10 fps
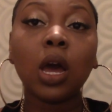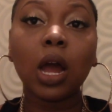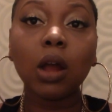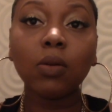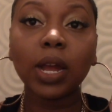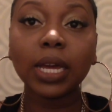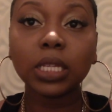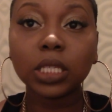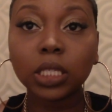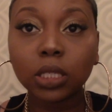All right,
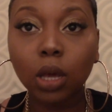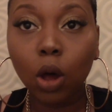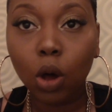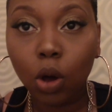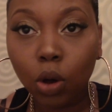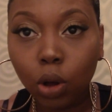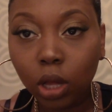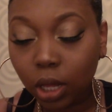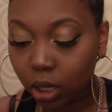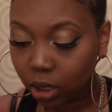
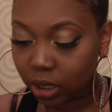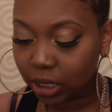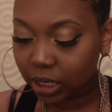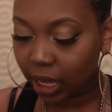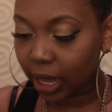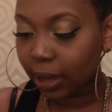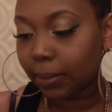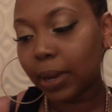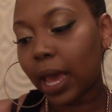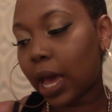so the time
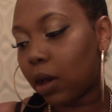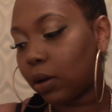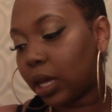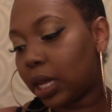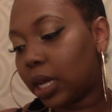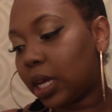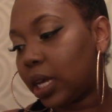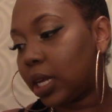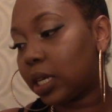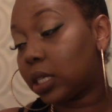now
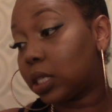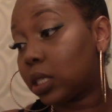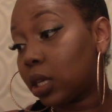is